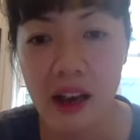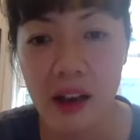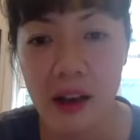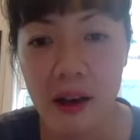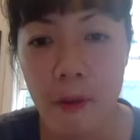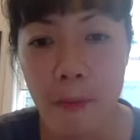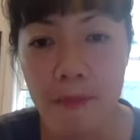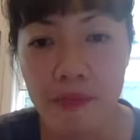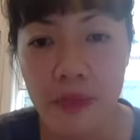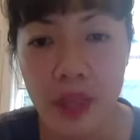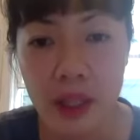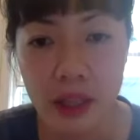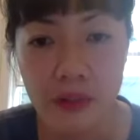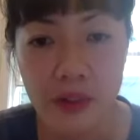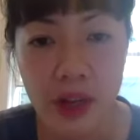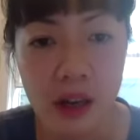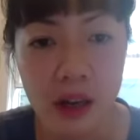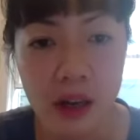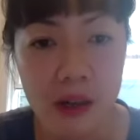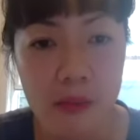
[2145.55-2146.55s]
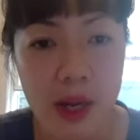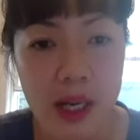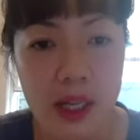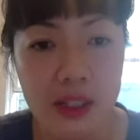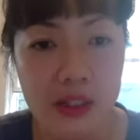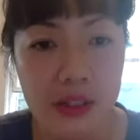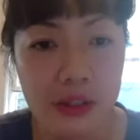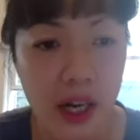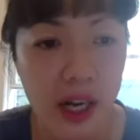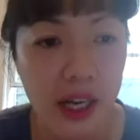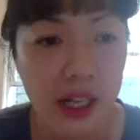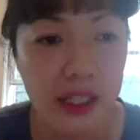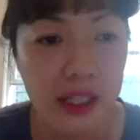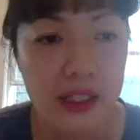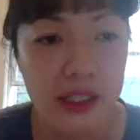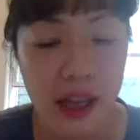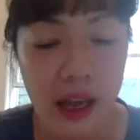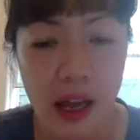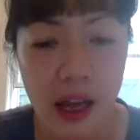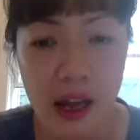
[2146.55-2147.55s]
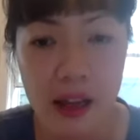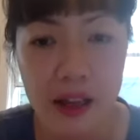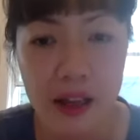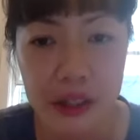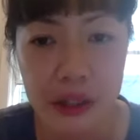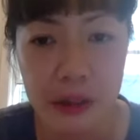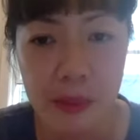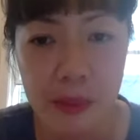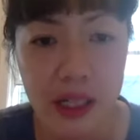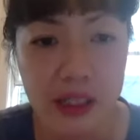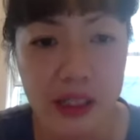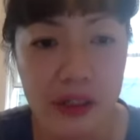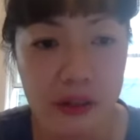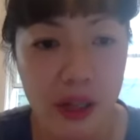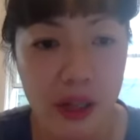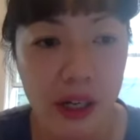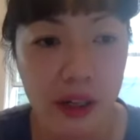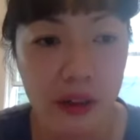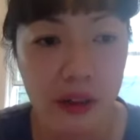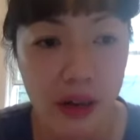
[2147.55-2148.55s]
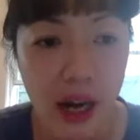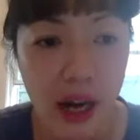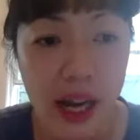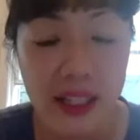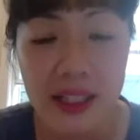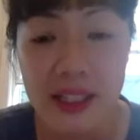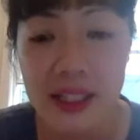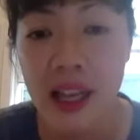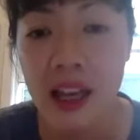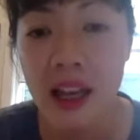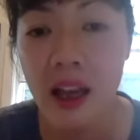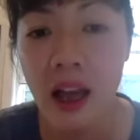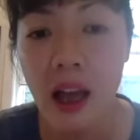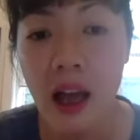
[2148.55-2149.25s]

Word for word: Um, they've gone on many strikes, uh, issued many strike threats.